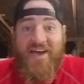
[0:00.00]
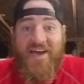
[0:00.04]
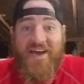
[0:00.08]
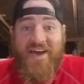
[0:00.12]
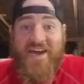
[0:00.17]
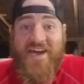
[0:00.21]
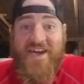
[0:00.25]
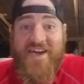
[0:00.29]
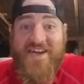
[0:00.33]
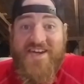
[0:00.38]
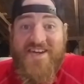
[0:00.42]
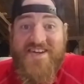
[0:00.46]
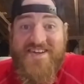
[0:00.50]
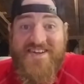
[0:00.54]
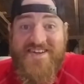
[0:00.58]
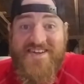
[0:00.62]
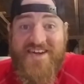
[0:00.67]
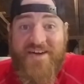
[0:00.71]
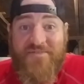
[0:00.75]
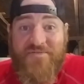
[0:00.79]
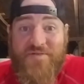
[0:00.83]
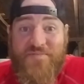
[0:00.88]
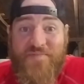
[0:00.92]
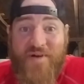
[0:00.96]

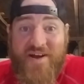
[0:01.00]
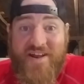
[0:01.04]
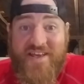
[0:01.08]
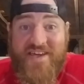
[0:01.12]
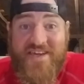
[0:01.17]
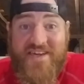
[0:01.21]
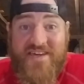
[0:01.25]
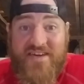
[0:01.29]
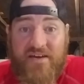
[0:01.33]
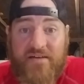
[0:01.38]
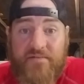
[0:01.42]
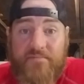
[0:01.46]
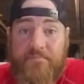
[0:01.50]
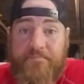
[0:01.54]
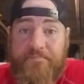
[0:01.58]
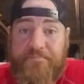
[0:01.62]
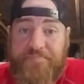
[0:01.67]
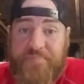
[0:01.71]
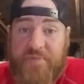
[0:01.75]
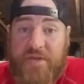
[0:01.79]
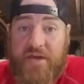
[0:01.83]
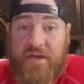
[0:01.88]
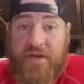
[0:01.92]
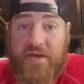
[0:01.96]
Hey everybody!
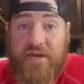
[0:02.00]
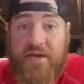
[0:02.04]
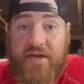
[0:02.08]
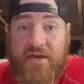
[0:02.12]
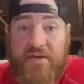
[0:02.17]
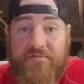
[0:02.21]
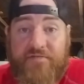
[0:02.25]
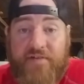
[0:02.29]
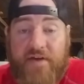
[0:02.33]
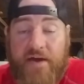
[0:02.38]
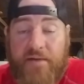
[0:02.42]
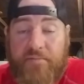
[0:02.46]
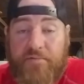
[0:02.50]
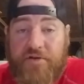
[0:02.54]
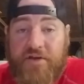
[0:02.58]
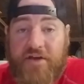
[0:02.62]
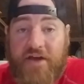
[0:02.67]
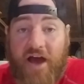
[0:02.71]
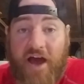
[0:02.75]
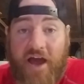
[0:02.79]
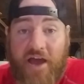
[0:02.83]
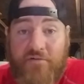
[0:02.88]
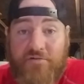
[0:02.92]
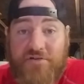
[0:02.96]
Hey
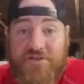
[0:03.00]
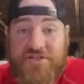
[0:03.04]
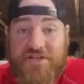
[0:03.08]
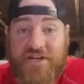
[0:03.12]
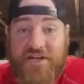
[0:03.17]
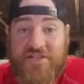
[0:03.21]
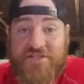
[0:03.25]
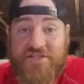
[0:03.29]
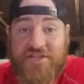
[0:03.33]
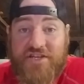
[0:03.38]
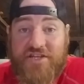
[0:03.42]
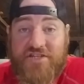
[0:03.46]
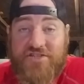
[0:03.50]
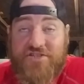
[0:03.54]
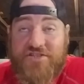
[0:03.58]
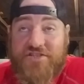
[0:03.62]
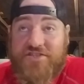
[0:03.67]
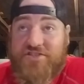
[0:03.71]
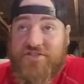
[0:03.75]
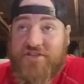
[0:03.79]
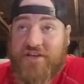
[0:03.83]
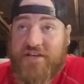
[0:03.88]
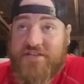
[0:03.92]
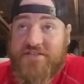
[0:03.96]
family, Irish Guy
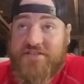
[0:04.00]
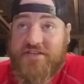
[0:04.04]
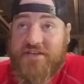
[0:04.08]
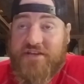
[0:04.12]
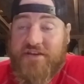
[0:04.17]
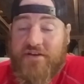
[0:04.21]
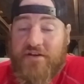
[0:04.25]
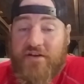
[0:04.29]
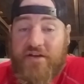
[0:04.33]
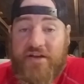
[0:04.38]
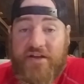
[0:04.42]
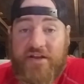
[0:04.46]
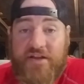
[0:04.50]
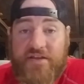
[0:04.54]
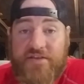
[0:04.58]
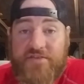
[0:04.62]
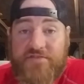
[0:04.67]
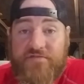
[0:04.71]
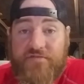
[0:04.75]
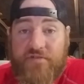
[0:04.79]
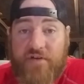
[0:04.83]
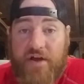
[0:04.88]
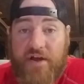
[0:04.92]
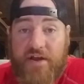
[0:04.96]
JG, Jesse here. It
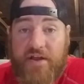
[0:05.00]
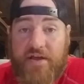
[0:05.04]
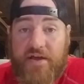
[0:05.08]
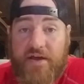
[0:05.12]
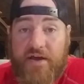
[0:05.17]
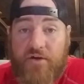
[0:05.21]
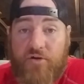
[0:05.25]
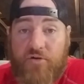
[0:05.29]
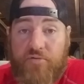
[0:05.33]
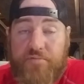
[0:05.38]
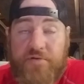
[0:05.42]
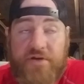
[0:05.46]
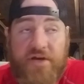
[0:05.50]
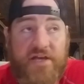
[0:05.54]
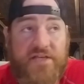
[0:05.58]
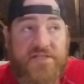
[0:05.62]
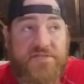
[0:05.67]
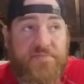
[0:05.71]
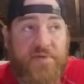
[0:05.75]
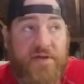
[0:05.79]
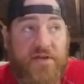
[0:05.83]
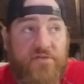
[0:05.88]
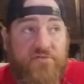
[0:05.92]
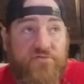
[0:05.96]
is Friday. I hope you
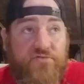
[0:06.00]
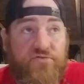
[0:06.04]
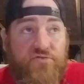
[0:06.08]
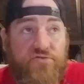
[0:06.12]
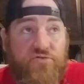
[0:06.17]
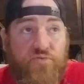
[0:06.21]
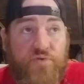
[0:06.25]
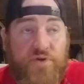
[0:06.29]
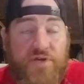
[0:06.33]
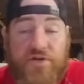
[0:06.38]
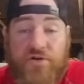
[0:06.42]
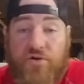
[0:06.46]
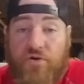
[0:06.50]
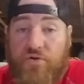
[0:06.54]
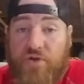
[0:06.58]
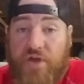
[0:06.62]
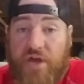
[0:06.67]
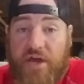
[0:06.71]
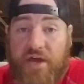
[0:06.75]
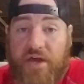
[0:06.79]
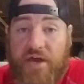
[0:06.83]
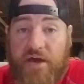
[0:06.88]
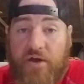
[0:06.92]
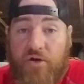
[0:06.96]
guys made it through the week
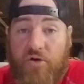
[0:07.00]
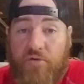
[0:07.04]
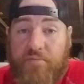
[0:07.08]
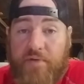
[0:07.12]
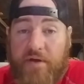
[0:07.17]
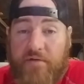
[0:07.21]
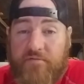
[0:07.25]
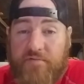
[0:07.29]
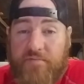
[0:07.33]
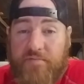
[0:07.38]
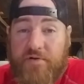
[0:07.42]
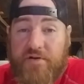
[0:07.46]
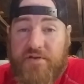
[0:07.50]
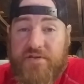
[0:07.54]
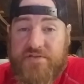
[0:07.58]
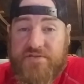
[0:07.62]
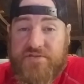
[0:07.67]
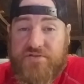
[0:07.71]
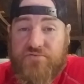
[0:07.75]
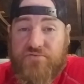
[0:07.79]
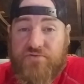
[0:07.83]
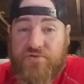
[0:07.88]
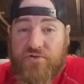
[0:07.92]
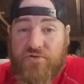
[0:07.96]
okay. I hope everybody's
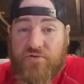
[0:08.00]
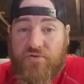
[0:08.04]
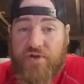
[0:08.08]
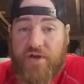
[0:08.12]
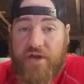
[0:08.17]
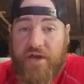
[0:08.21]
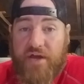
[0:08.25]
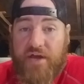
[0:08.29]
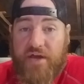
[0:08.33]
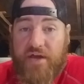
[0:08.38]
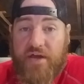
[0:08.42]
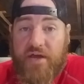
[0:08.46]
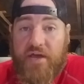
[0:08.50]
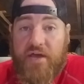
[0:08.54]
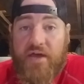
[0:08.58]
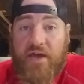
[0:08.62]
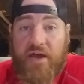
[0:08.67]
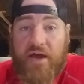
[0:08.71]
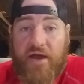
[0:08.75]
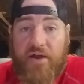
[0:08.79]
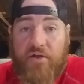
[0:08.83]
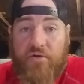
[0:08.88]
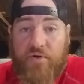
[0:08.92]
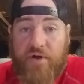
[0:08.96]
doing okay.
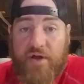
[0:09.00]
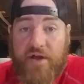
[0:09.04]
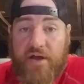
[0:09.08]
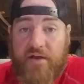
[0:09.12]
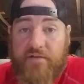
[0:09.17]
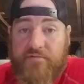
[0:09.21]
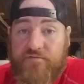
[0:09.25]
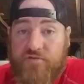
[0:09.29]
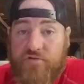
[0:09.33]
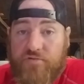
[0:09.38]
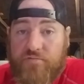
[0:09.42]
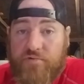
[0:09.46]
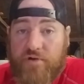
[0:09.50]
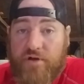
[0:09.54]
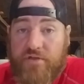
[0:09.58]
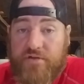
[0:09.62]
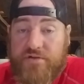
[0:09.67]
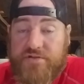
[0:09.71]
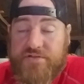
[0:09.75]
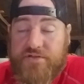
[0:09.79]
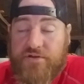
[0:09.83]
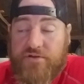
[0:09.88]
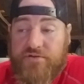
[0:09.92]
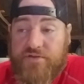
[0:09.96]
I know I got a few
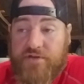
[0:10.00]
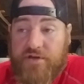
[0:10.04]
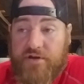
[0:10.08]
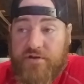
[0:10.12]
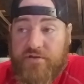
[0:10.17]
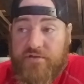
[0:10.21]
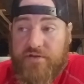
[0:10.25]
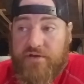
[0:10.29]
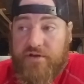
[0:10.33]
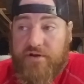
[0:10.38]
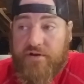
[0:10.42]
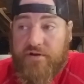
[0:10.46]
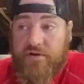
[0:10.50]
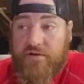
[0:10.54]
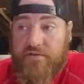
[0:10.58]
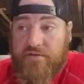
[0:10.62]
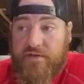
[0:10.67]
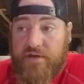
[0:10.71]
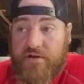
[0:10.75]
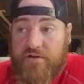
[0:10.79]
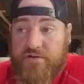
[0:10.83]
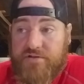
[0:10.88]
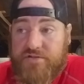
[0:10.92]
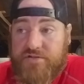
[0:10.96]
brothers out there that are
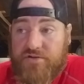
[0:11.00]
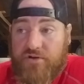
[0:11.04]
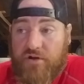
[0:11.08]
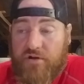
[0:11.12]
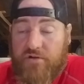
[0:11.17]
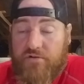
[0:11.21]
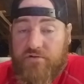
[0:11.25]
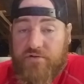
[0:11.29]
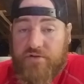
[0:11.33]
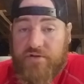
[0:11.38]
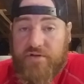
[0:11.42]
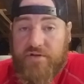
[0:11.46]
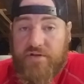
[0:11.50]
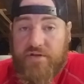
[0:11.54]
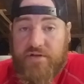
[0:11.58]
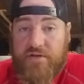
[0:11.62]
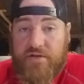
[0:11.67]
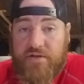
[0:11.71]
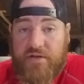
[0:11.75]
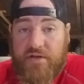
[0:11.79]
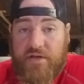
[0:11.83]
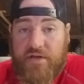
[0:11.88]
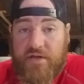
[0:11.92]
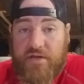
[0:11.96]
that are struggling,
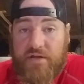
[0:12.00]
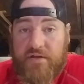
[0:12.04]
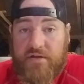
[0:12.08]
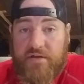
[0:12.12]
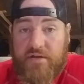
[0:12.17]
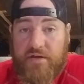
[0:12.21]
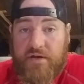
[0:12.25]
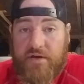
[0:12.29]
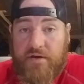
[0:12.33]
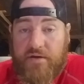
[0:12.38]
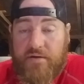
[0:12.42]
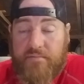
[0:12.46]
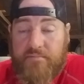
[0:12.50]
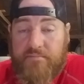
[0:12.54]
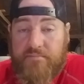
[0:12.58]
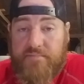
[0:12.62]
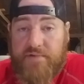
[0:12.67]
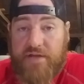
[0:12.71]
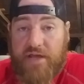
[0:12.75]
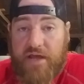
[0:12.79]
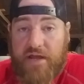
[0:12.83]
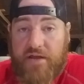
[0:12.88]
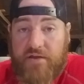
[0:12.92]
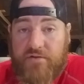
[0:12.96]
and and um,
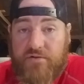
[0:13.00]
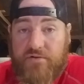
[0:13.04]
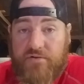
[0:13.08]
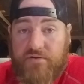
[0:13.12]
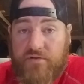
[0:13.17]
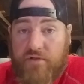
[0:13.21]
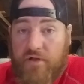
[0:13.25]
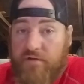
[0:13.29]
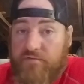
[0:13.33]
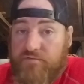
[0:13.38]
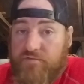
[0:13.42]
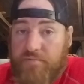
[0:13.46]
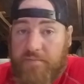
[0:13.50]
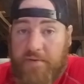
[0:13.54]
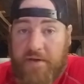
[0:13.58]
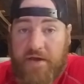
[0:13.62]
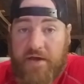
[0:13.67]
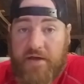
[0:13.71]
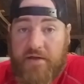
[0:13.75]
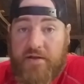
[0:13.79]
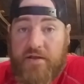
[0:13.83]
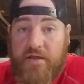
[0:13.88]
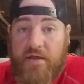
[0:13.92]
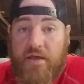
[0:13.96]
Daniel, I love you,
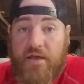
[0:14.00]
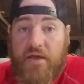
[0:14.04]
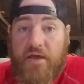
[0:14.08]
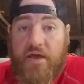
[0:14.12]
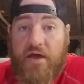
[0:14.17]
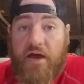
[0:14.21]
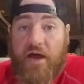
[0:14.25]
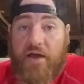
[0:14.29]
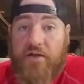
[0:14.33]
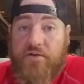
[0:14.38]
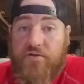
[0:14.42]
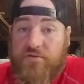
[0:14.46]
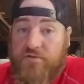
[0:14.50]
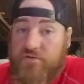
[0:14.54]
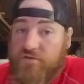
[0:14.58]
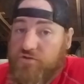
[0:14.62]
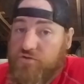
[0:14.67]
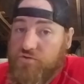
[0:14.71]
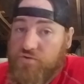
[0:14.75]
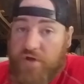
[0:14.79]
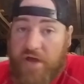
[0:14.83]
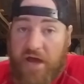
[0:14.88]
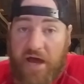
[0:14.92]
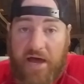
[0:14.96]
man. I
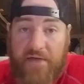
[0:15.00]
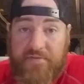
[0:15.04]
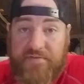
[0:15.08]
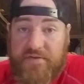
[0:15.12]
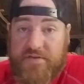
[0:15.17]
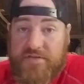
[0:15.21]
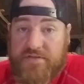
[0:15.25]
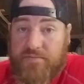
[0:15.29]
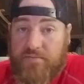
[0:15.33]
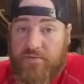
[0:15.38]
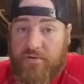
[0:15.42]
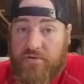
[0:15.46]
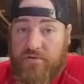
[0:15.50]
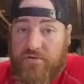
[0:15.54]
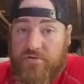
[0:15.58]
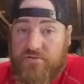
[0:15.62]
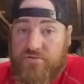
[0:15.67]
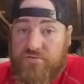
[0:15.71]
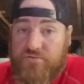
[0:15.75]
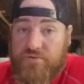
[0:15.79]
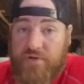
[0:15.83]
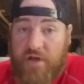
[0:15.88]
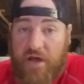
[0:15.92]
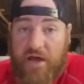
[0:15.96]
you got this, brother.
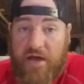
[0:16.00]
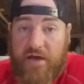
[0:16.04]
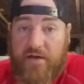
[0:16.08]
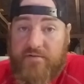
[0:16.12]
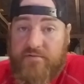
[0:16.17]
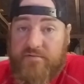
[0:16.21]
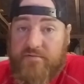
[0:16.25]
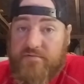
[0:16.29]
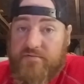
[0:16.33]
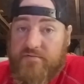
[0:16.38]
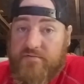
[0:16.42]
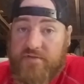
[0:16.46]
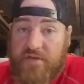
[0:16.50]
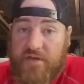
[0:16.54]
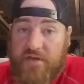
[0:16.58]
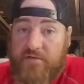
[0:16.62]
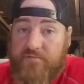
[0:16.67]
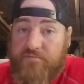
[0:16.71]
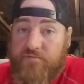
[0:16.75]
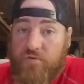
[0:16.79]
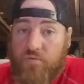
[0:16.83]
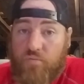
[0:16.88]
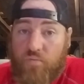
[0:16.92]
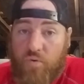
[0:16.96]
Do not
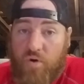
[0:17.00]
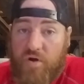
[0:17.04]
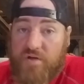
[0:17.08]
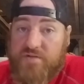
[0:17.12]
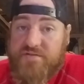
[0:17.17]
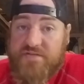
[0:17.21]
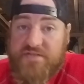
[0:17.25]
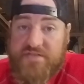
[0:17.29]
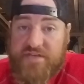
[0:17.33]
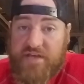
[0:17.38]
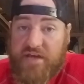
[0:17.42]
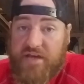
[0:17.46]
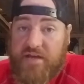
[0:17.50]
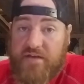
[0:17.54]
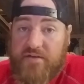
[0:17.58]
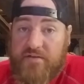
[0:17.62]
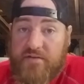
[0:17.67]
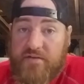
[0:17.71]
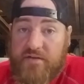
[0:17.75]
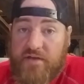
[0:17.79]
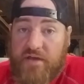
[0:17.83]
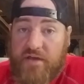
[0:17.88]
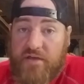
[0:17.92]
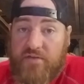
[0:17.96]
think for one
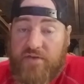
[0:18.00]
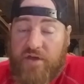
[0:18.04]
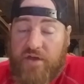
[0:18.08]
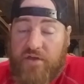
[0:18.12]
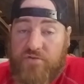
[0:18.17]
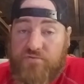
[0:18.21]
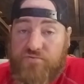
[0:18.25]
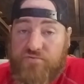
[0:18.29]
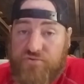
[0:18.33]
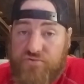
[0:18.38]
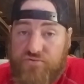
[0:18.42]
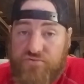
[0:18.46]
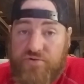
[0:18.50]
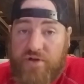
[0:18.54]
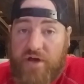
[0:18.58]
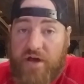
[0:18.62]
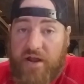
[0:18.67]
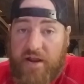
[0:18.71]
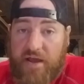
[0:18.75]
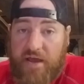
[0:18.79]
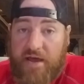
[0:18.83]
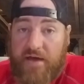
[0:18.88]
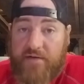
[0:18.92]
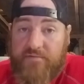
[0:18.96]
second that you do
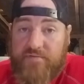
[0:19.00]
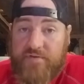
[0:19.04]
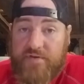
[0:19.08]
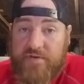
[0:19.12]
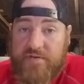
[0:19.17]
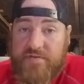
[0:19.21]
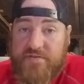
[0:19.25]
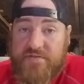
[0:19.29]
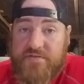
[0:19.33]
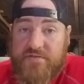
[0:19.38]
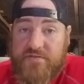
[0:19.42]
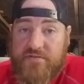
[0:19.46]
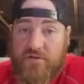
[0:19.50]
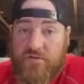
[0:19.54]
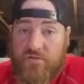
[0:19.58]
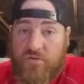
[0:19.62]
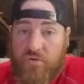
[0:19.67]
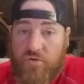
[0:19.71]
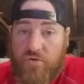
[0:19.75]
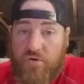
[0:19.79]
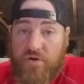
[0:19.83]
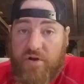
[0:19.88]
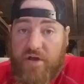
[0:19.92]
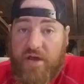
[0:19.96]
not have this. The
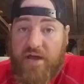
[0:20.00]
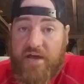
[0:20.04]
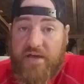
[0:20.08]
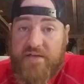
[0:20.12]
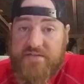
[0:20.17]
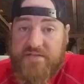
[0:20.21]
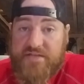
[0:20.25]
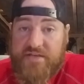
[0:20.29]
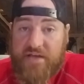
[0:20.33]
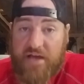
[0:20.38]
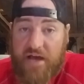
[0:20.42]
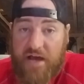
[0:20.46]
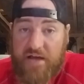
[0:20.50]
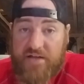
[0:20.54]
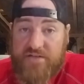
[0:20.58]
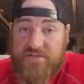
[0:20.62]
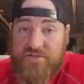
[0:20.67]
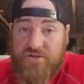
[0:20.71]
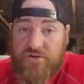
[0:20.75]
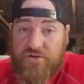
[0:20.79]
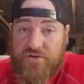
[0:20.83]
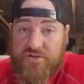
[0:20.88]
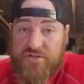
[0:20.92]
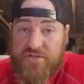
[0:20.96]
Lord has
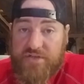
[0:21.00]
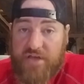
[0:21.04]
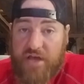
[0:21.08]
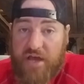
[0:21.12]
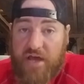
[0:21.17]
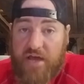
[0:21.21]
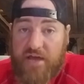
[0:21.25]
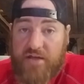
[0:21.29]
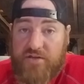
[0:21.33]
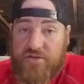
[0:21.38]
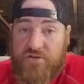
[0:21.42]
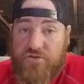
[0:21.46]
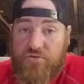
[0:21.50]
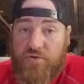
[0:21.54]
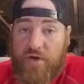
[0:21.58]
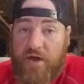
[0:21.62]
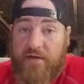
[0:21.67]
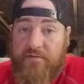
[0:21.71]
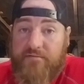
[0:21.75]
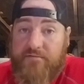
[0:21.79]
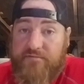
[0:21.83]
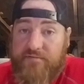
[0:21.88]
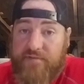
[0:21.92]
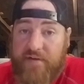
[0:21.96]
got your side. You
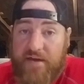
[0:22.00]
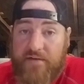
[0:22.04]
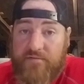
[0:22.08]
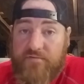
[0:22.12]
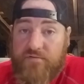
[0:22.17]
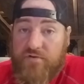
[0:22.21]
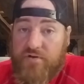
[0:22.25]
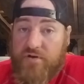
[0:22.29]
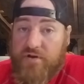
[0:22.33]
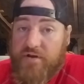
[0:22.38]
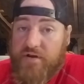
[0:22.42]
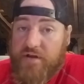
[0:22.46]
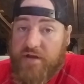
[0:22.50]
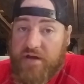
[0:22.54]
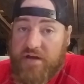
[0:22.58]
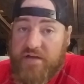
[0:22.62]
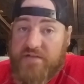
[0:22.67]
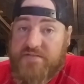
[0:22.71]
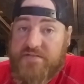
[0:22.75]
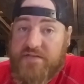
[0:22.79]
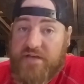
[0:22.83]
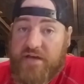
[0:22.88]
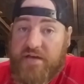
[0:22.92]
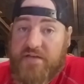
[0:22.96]
have favor in
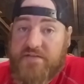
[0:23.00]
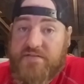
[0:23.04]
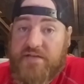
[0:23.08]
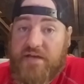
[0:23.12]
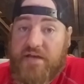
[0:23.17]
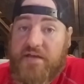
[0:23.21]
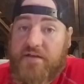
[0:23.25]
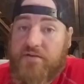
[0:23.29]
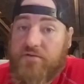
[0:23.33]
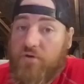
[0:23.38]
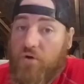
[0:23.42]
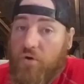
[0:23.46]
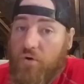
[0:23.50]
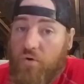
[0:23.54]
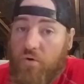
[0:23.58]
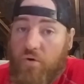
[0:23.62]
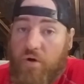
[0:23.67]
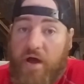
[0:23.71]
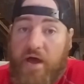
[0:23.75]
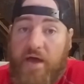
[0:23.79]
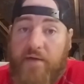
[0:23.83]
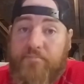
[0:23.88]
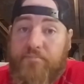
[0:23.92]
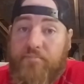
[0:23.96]
God's eyes. I know.
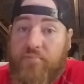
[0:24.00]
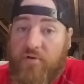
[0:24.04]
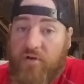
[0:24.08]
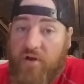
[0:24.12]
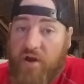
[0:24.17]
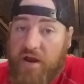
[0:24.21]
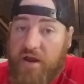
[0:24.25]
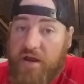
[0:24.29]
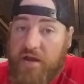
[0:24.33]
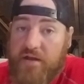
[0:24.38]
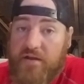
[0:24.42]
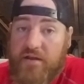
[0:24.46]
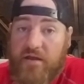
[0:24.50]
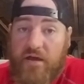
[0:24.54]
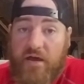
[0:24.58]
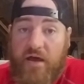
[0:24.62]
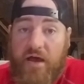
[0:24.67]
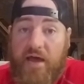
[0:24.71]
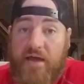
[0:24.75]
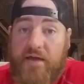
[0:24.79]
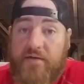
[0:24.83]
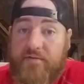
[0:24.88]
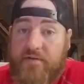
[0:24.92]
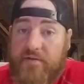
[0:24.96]
I prayed.
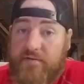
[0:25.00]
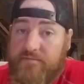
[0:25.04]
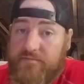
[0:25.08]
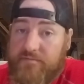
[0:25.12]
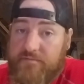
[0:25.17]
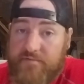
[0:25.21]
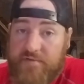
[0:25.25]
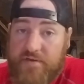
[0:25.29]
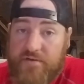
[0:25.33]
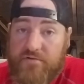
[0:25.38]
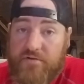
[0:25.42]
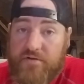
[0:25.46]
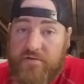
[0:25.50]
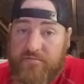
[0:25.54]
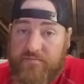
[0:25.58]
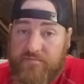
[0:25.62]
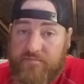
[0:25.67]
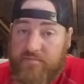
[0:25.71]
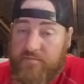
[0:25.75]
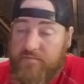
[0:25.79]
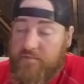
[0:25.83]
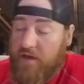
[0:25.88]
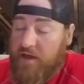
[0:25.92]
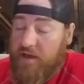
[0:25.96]
I can feel it.
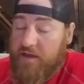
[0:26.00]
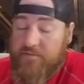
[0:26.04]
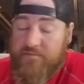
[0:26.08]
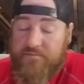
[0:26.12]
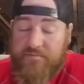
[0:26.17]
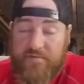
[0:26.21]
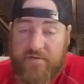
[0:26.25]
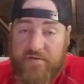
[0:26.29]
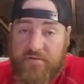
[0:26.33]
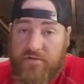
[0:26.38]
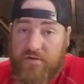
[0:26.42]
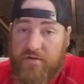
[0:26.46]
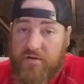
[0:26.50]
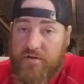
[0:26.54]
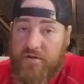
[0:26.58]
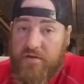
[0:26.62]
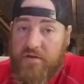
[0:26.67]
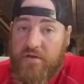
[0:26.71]
I can feel it.